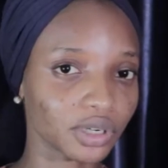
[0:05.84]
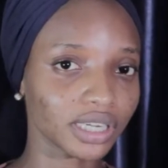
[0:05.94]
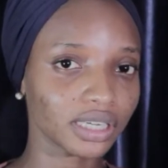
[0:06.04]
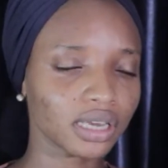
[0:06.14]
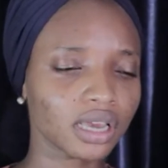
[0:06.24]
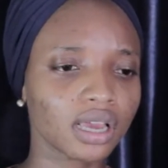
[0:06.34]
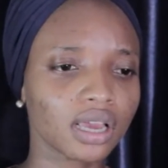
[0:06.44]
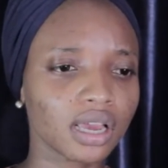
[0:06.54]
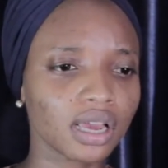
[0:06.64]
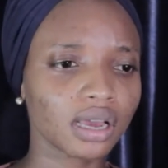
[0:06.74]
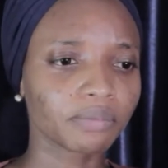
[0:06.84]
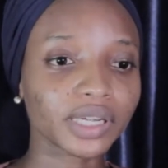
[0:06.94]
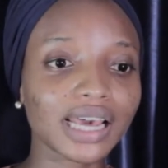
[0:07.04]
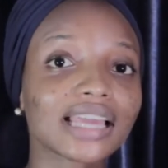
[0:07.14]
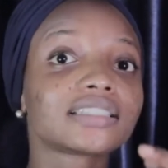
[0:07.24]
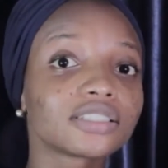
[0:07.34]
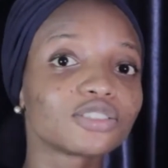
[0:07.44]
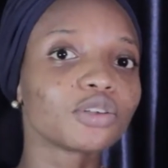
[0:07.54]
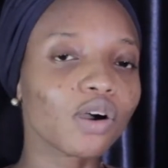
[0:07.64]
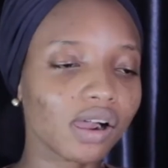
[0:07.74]
journey. But I
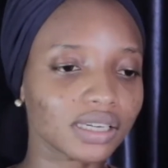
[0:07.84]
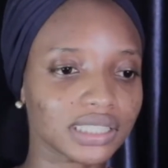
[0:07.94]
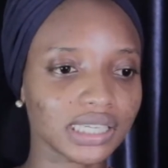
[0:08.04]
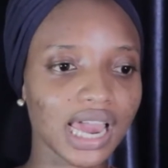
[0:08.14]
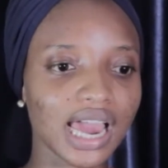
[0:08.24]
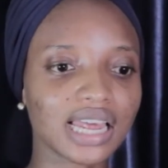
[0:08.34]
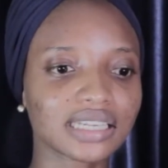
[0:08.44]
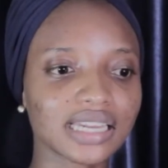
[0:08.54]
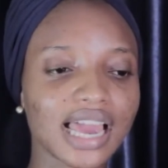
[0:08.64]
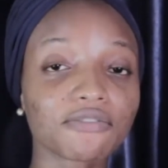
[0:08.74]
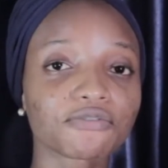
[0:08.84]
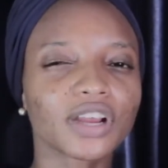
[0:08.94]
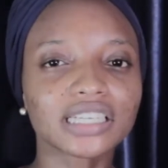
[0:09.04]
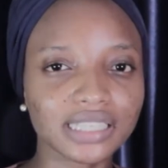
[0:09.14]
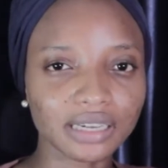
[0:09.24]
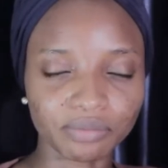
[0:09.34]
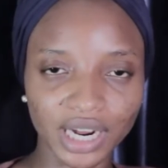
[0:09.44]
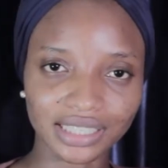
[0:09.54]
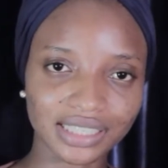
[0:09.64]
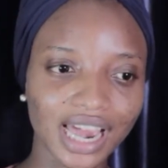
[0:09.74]
did not and I invested
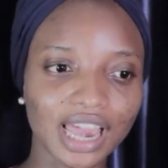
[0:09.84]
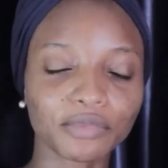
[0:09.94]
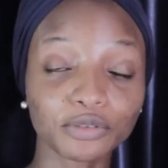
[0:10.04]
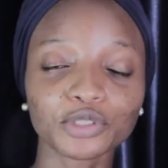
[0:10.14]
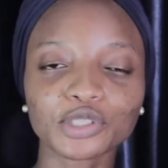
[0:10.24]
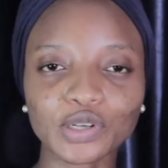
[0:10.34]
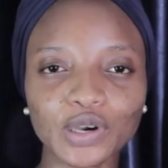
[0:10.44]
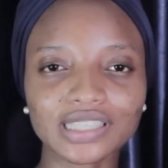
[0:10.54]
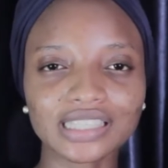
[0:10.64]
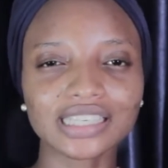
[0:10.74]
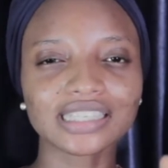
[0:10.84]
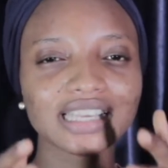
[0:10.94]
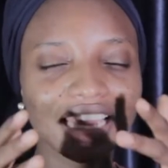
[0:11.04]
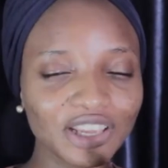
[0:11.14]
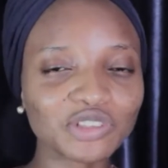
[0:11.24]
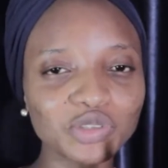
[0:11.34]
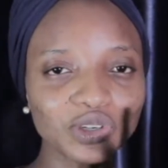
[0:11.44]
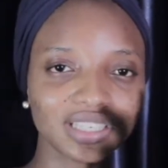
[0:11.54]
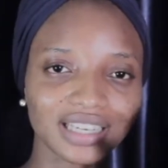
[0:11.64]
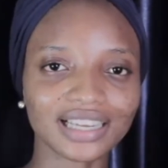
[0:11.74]
my time and resources
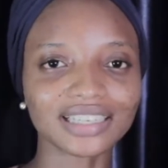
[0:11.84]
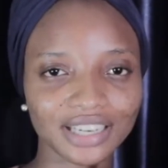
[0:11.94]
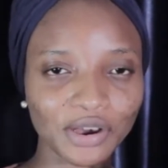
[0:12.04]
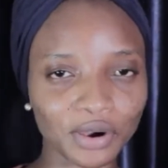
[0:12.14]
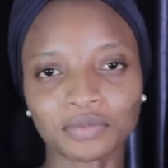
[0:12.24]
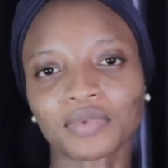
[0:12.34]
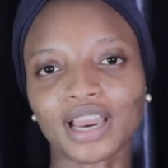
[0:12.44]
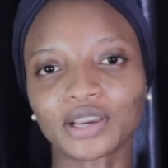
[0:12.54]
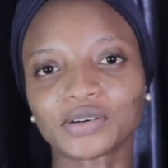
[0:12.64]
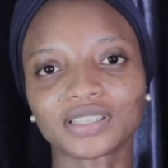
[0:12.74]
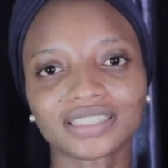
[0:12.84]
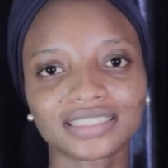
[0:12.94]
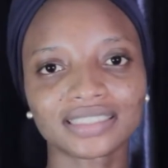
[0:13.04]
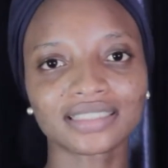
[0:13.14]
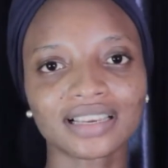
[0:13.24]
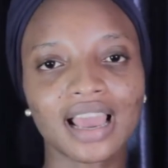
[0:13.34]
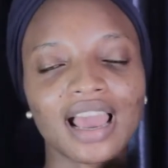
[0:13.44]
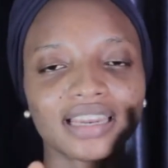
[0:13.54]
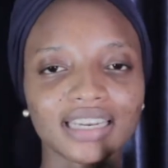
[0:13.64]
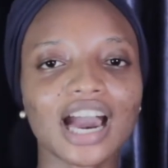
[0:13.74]
into learning on my own.
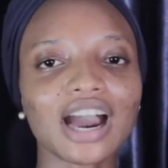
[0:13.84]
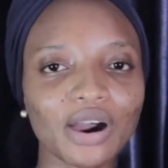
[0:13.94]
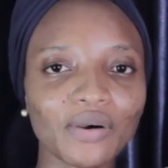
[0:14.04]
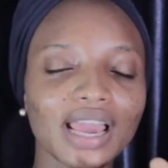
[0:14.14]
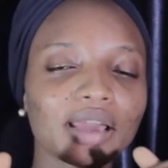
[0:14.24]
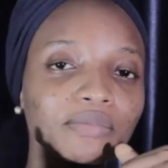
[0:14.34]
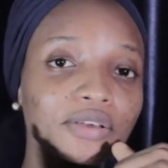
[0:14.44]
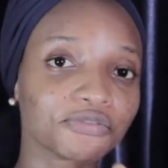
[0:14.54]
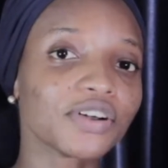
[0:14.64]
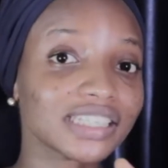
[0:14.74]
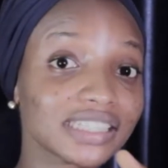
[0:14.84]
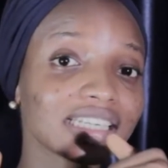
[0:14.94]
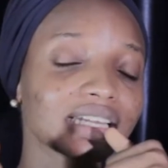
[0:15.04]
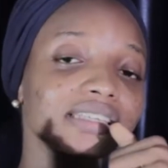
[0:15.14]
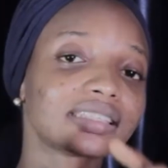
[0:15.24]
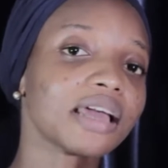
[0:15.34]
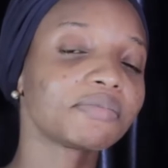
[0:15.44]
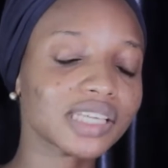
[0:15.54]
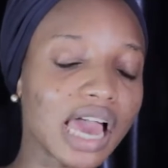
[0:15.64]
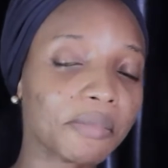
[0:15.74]
Now I am investing the
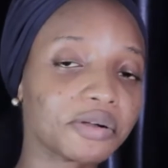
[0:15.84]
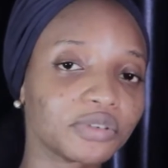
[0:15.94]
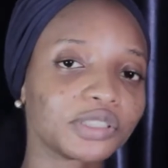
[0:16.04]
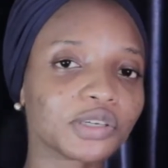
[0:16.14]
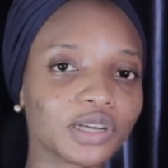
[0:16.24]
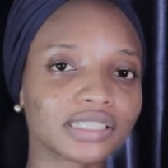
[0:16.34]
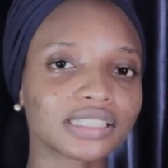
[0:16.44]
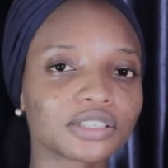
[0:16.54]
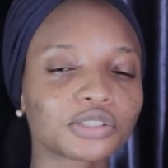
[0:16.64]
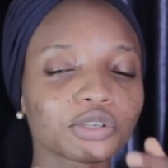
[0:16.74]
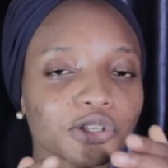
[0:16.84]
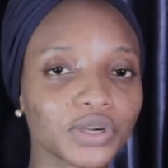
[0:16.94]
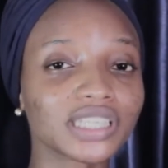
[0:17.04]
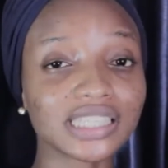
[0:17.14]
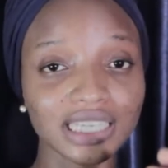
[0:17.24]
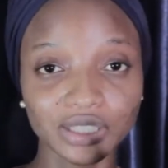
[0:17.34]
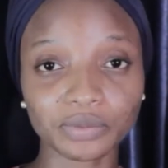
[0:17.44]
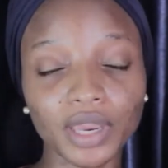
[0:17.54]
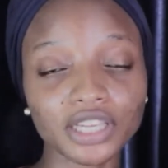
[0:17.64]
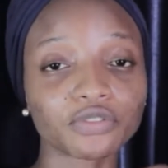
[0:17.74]
same time and resources to creating a
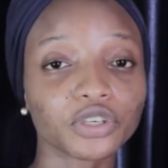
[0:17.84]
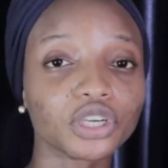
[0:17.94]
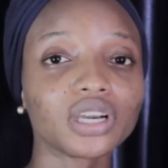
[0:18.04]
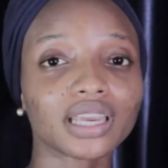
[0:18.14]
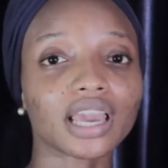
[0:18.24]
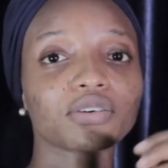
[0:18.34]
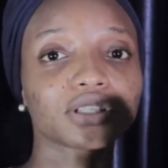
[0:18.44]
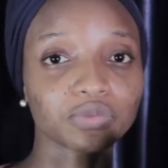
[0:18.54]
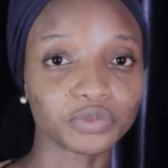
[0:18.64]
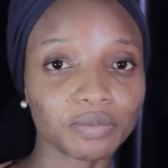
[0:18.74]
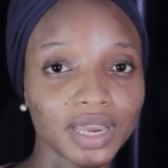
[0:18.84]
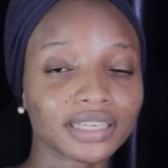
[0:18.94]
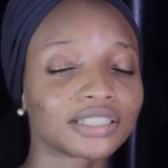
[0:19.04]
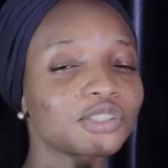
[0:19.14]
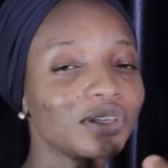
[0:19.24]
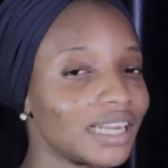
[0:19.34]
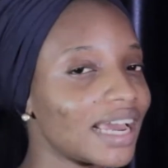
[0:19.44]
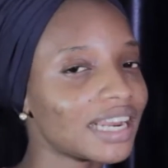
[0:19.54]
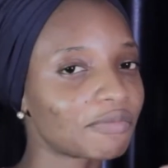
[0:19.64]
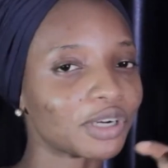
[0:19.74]
space for young girls and women to
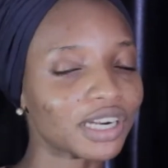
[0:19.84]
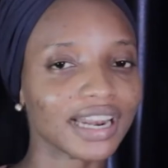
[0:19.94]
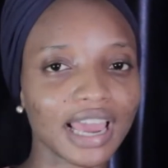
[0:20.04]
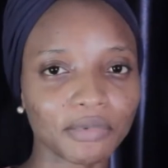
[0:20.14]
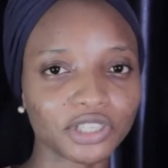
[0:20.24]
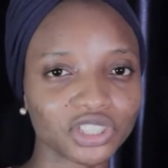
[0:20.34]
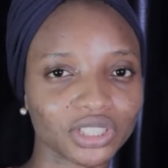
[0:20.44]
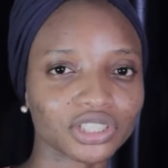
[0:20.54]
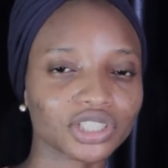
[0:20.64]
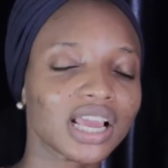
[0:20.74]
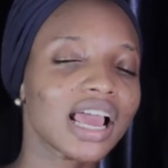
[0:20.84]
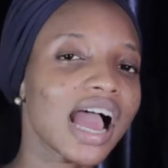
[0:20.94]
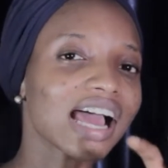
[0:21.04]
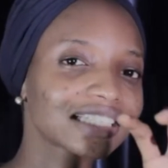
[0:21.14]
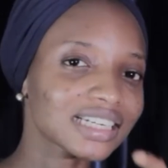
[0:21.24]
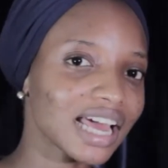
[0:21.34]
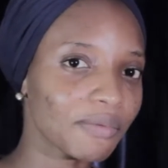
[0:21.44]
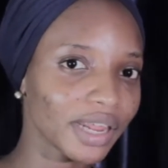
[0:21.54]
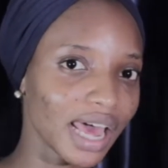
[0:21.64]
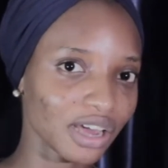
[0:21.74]
learn about climate change and
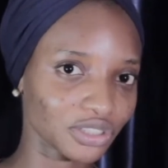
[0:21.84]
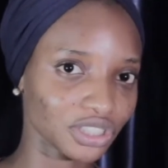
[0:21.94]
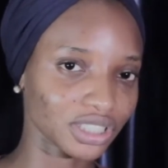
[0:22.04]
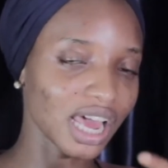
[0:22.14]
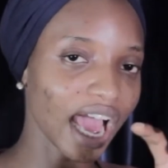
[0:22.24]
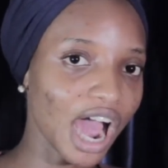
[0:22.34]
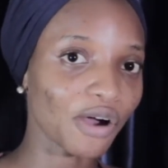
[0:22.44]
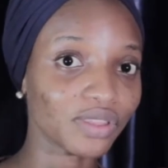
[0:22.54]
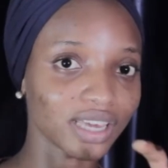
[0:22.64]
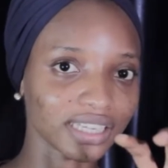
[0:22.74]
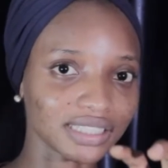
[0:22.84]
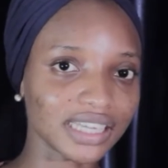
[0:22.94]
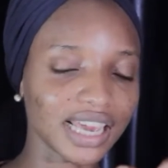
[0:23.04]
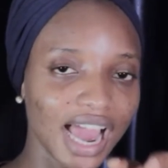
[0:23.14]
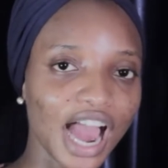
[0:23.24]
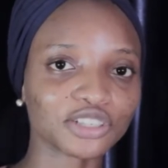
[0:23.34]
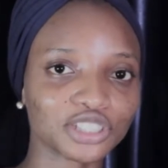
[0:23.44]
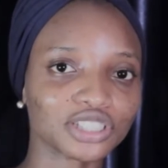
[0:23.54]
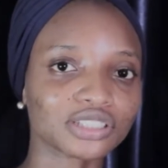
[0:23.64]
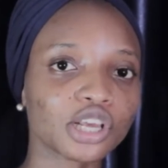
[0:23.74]
climate action, how they can take
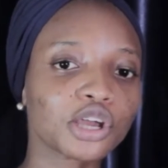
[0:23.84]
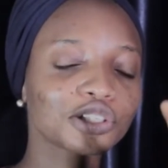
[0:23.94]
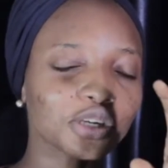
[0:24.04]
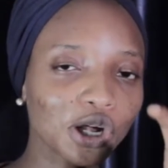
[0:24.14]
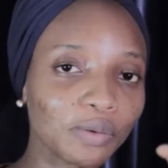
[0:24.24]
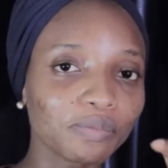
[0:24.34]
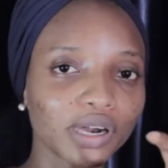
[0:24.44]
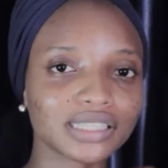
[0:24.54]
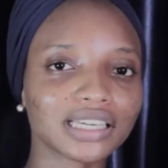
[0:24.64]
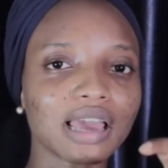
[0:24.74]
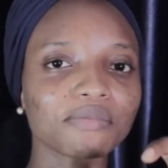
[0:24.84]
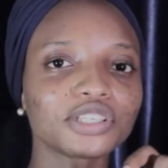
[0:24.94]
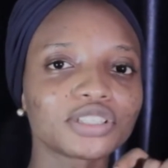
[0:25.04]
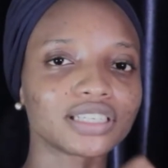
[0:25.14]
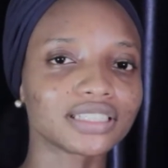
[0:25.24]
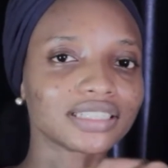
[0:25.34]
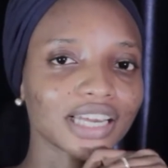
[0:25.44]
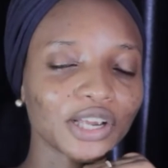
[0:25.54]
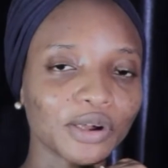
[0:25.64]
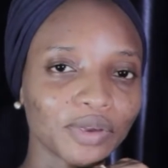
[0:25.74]
actions to combat climate change in
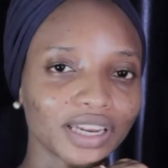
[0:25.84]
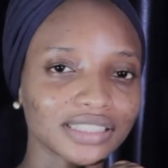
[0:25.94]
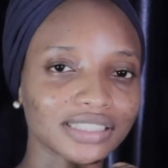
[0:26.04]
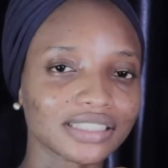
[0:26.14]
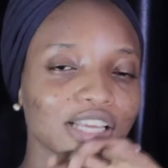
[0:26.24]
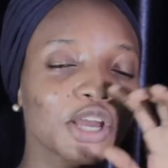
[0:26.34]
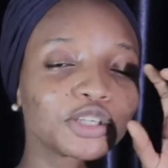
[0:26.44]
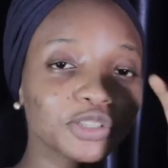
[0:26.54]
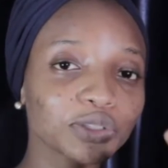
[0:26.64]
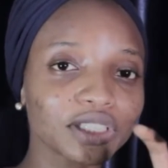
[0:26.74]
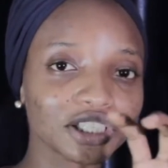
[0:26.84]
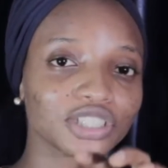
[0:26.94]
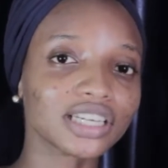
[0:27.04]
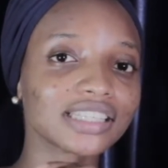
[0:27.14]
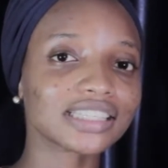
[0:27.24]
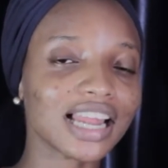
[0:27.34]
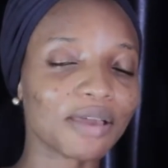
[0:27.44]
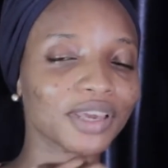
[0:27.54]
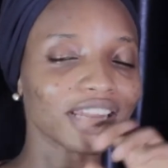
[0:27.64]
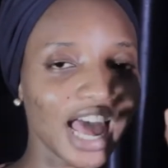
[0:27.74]
their communities through the She Leads
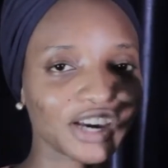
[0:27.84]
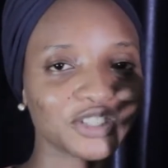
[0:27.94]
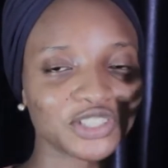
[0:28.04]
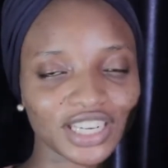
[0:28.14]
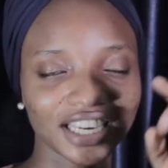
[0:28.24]
Climate Action